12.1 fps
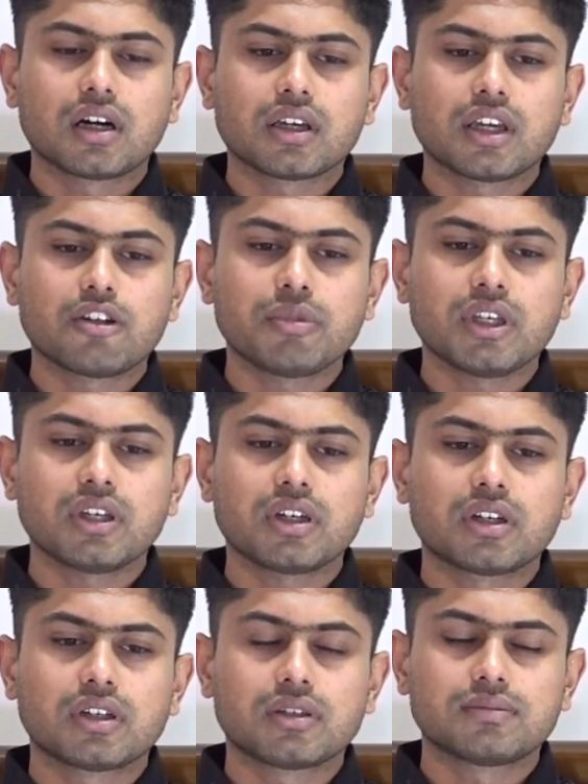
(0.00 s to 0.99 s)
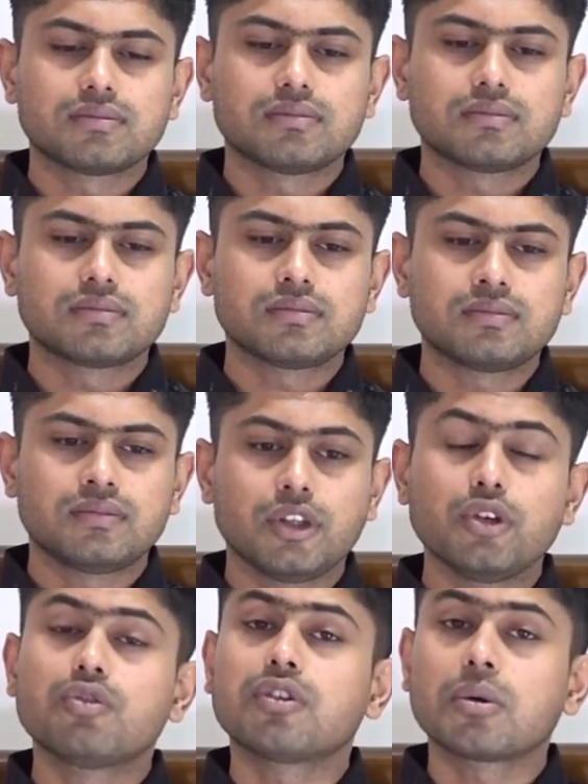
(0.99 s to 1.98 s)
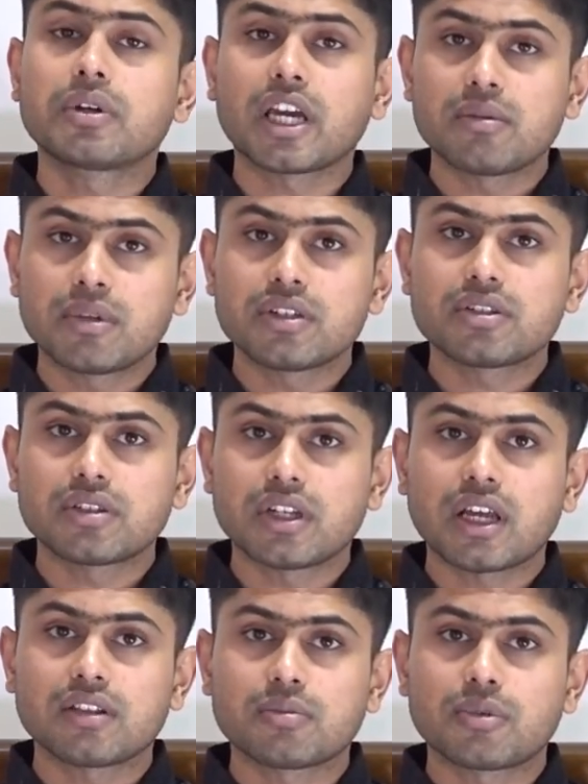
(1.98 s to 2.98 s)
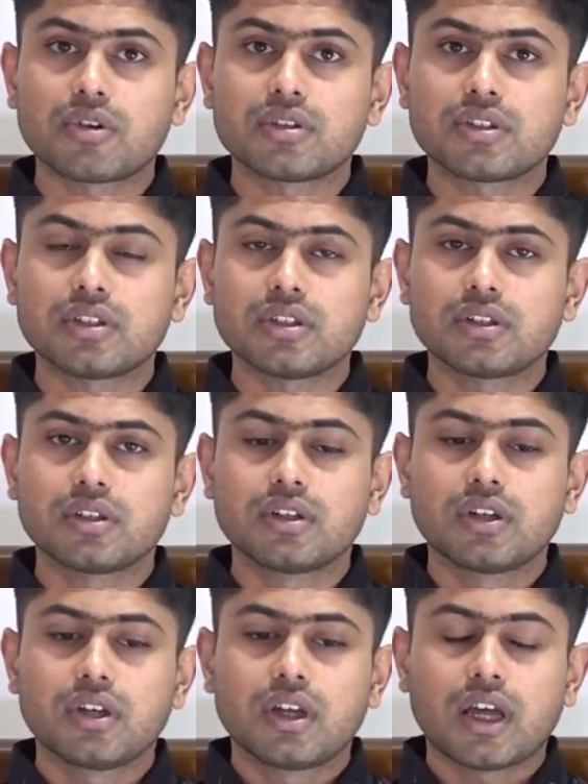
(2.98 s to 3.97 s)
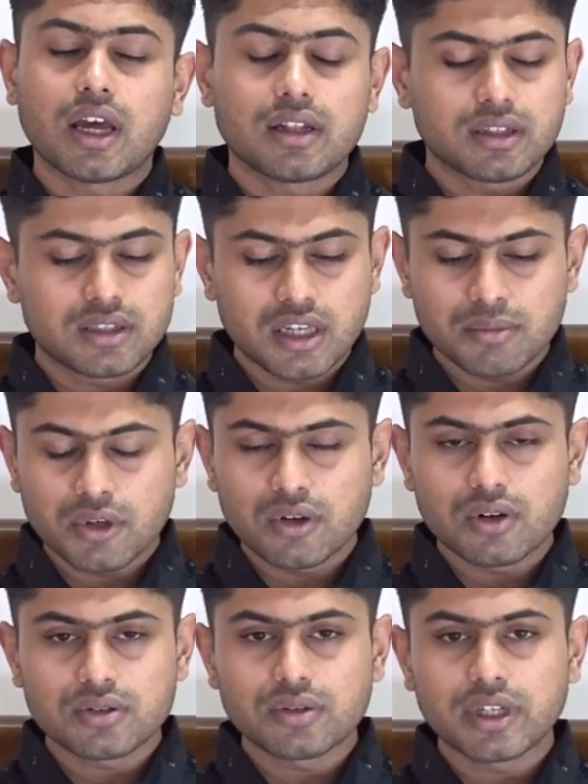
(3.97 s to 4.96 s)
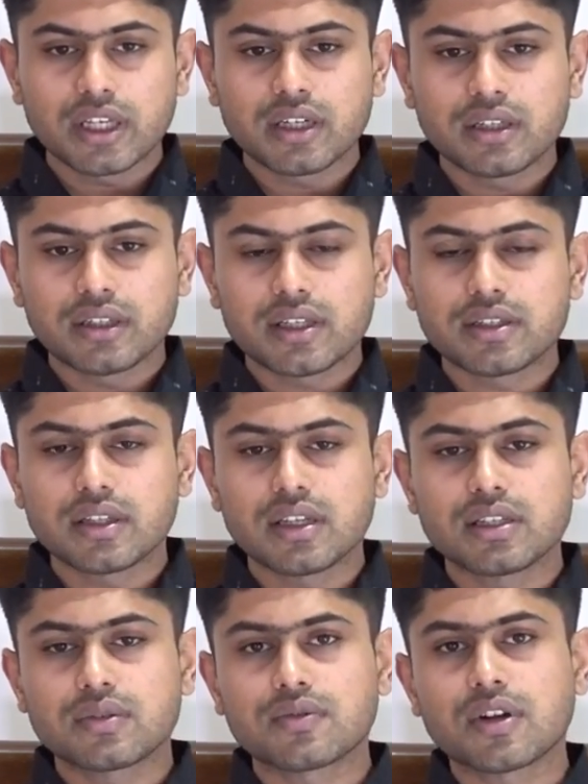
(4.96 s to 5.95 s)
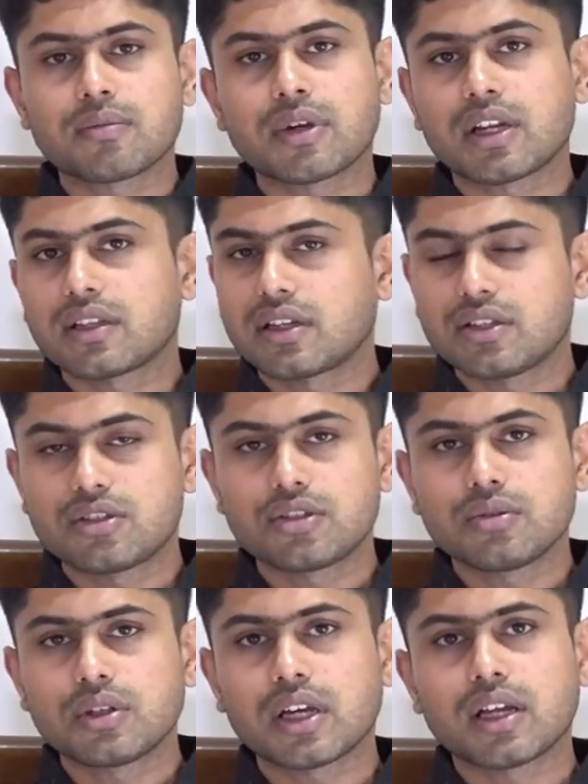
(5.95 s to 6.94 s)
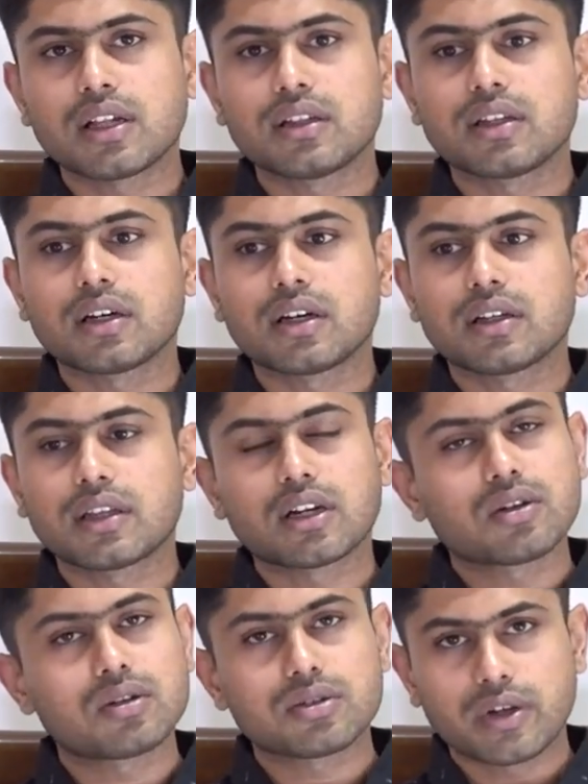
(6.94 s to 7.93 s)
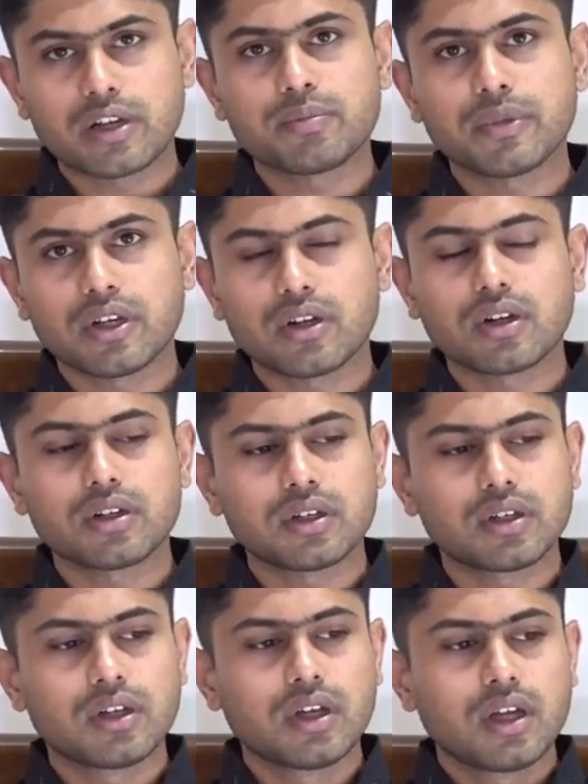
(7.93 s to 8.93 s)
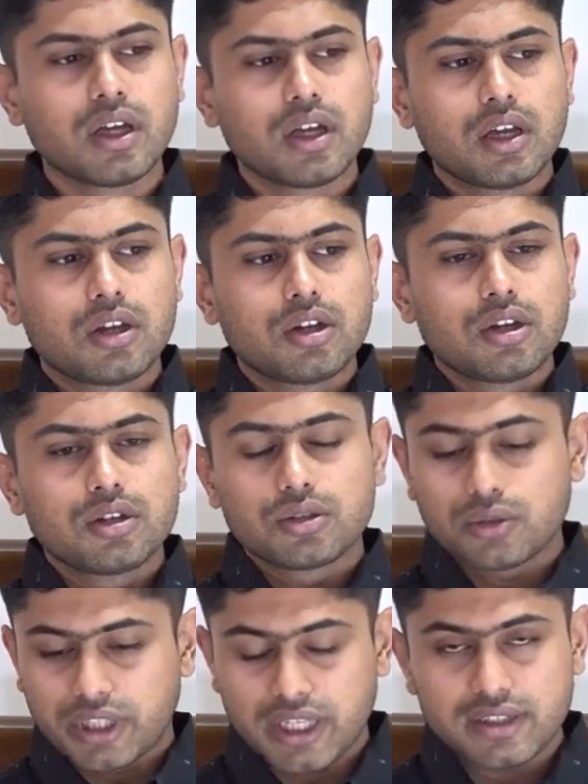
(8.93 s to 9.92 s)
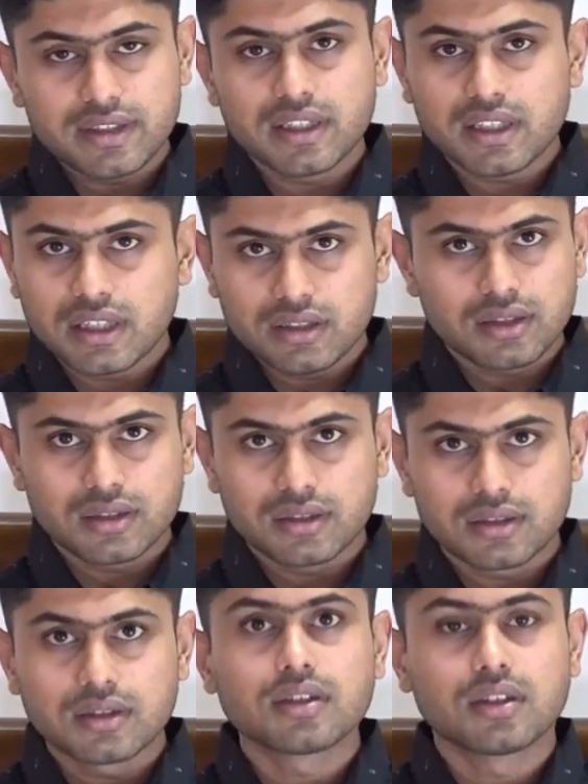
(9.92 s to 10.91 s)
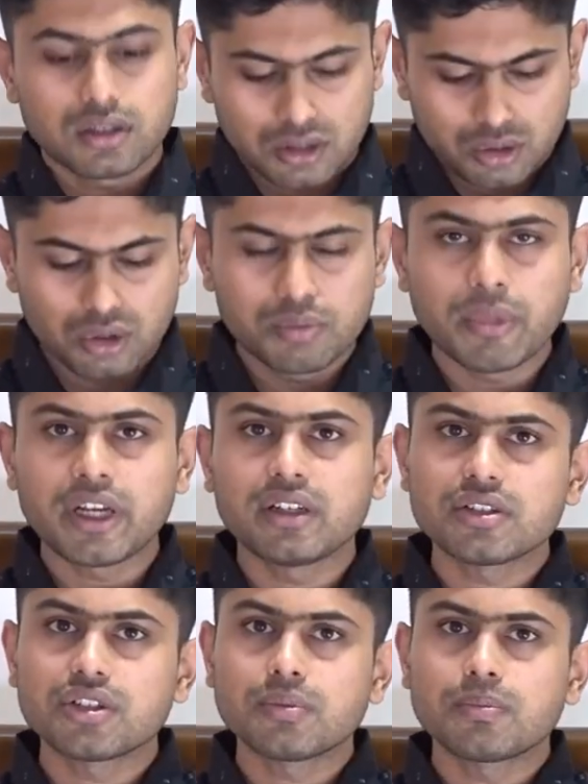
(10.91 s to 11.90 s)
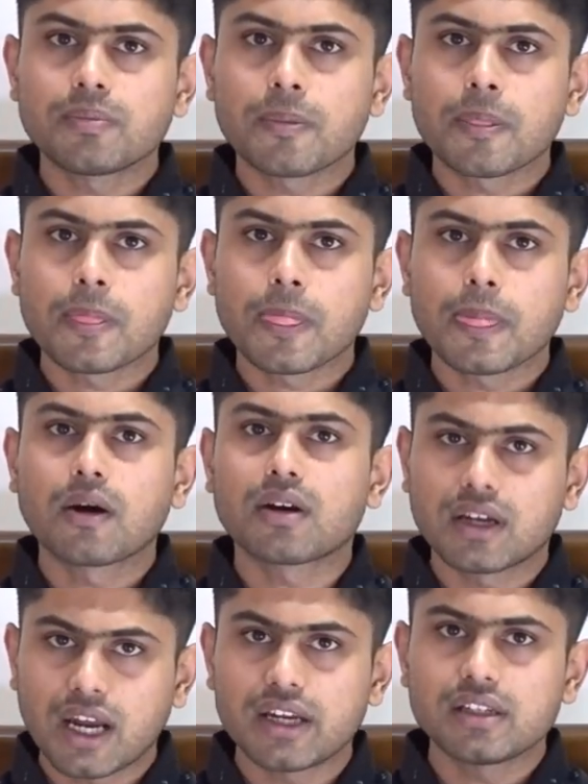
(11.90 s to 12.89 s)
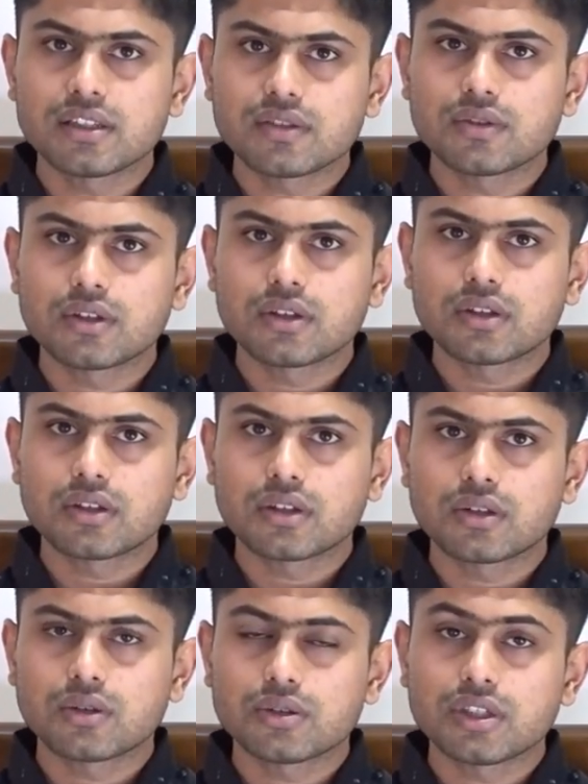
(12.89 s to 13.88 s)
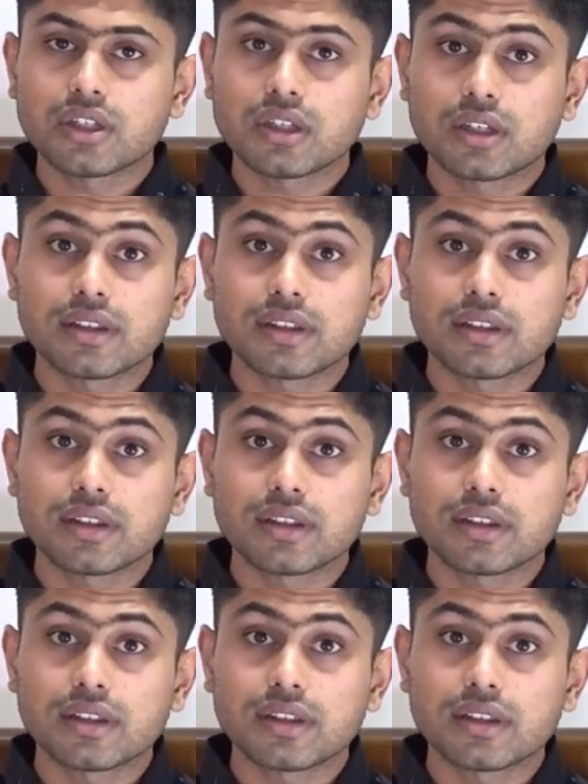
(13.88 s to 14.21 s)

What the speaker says: gave me a newfound dimension in anthropology. And this time I'll also taken test series from another institute, and that also helped me a lot. So test series, good mentorship or guidance for your coaching,